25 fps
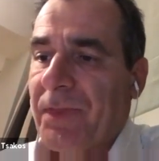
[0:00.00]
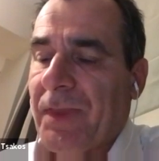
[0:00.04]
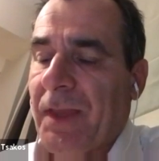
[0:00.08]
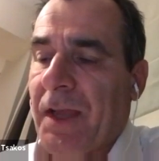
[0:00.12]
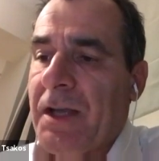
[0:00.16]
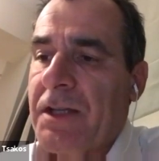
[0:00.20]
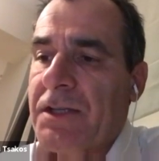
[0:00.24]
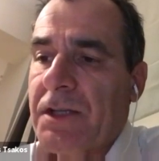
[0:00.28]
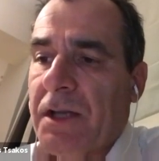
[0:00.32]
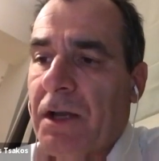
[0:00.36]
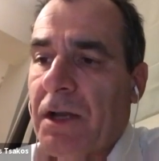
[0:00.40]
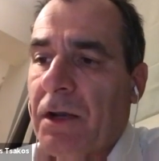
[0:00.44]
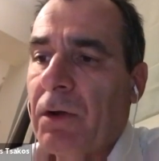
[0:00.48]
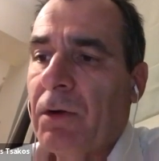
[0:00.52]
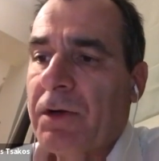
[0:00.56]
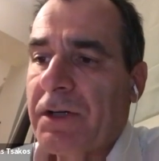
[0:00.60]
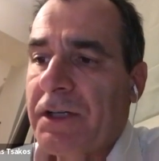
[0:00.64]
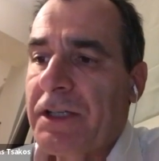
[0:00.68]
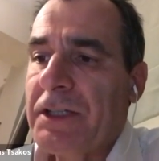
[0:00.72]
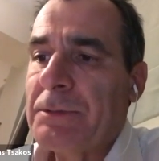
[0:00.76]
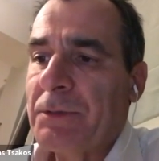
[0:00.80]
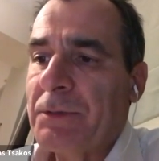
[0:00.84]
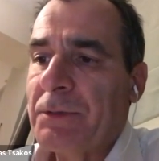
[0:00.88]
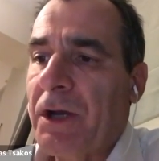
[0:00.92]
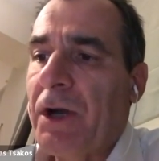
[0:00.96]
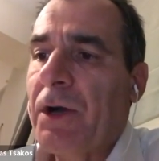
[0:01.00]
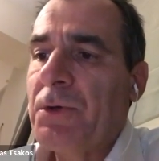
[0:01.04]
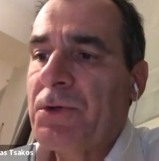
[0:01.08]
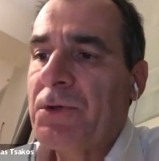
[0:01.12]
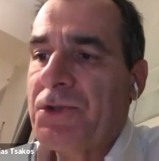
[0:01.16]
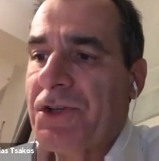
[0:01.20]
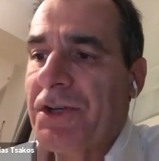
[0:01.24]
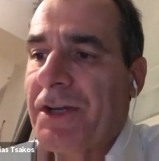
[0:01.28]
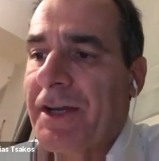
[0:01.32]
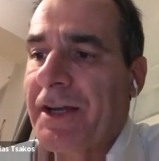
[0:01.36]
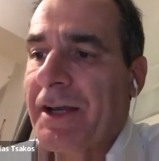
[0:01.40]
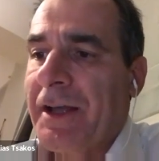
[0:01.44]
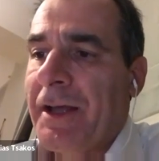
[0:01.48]
It's a long-term
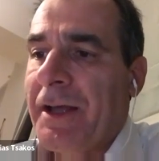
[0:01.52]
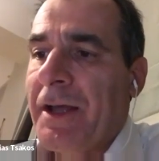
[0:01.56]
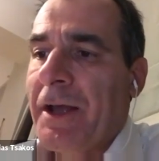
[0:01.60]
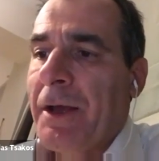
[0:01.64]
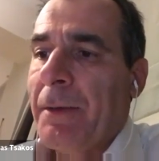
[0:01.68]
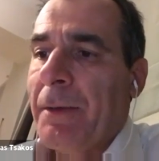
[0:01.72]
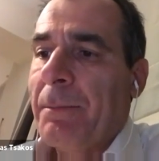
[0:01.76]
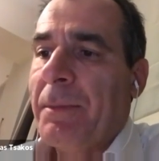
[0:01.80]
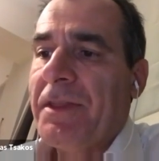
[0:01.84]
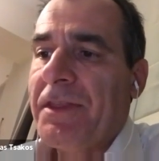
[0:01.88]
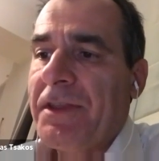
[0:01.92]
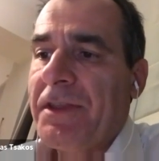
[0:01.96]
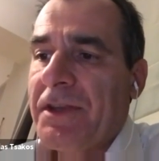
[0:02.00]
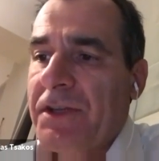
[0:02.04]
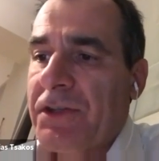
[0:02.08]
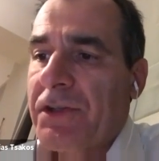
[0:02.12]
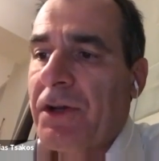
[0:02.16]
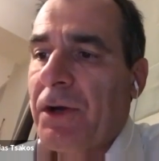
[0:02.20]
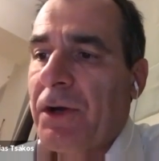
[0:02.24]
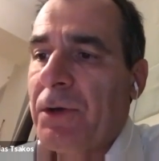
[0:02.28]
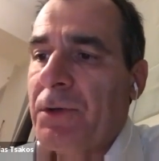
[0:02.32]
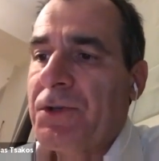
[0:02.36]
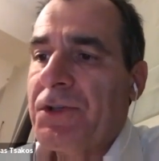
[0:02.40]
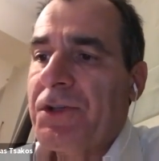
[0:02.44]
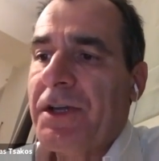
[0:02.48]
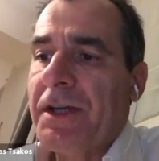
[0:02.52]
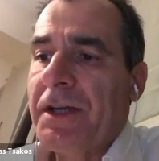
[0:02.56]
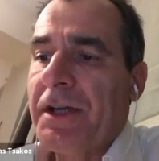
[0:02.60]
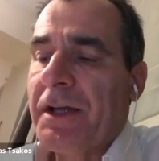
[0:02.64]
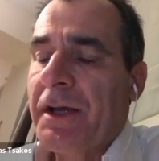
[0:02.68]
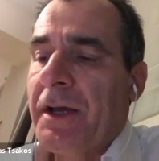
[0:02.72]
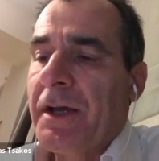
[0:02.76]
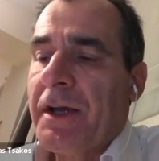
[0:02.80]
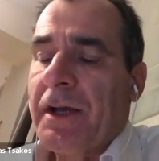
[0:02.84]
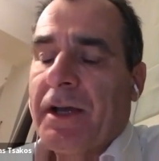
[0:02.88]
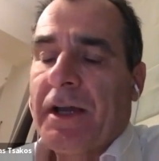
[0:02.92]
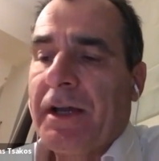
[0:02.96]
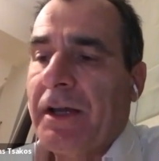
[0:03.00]
coaching, but this coaching
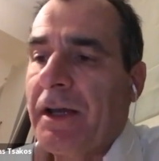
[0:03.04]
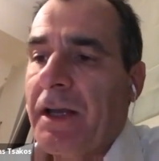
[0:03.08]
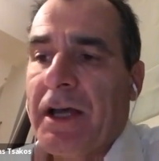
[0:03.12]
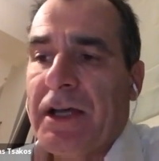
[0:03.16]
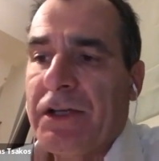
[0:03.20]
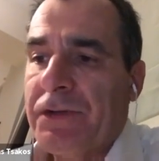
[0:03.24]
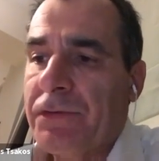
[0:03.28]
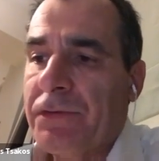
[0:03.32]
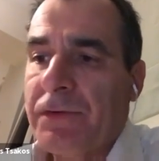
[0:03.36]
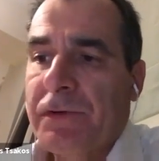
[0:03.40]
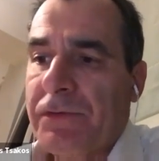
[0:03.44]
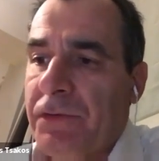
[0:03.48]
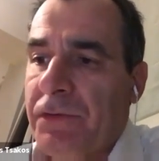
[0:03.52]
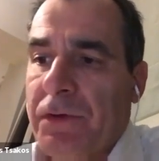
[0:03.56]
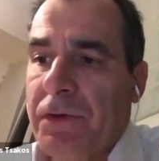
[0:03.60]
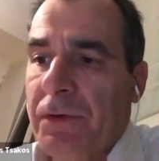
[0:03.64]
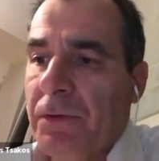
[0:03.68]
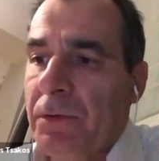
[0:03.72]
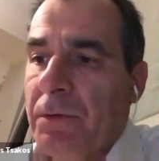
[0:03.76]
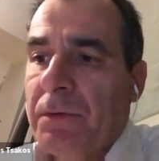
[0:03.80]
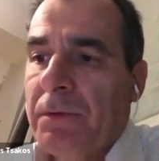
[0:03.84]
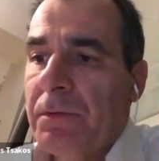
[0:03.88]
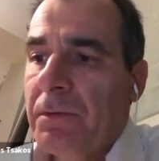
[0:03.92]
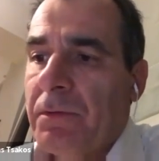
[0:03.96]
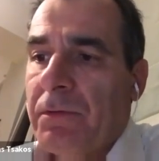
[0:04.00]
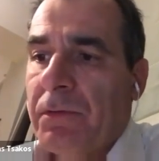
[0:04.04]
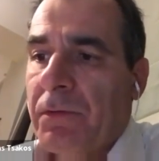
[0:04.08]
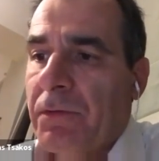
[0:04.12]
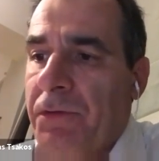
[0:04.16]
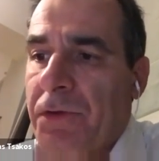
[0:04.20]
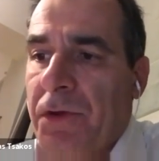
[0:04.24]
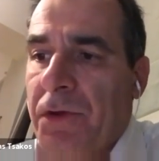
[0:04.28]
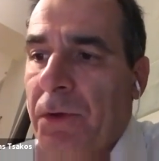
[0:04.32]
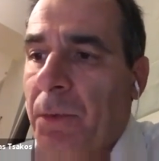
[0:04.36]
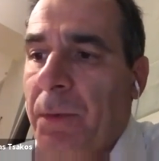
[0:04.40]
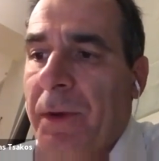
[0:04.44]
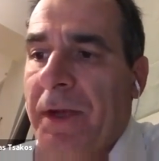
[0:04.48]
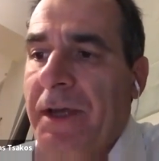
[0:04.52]
can last for a few
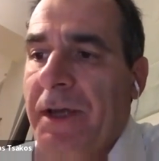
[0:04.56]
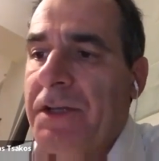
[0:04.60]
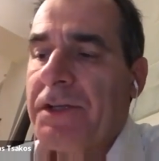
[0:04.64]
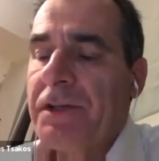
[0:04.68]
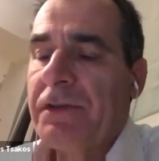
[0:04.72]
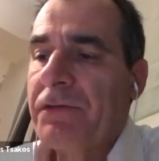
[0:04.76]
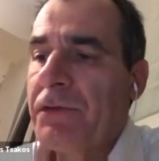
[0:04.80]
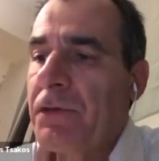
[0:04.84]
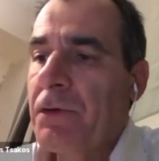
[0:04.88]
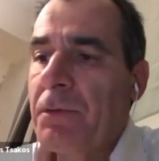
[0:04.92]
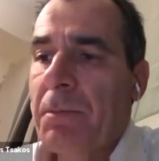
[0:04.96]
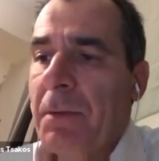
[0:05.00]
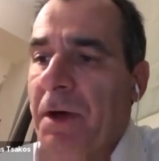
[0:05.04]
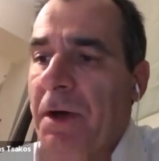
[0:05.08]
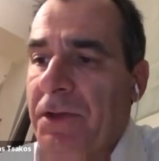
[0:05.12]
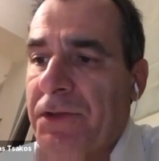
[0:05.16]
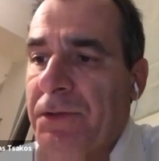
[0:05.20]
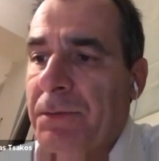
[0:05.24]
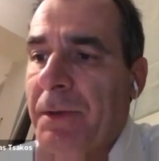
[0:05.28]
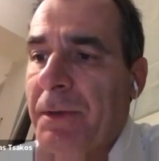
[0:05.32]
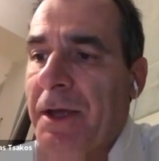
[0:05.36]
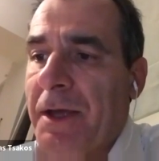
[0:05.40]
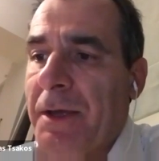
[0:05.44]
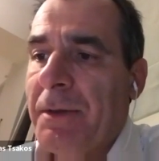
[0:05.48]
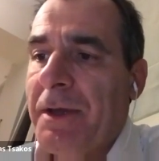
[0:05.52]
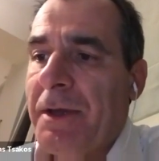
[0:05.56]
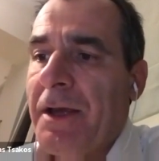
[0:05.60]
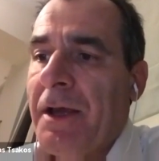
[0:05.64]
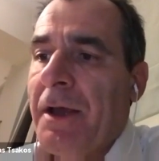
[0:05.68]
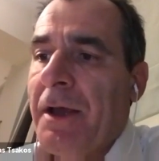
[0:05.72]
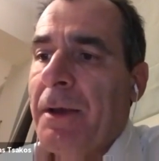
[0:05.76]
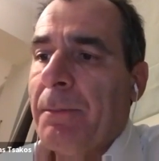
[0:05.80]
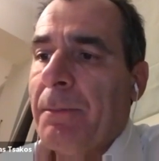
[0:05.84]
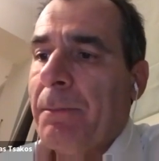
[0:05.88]
weeks, a few months maybe,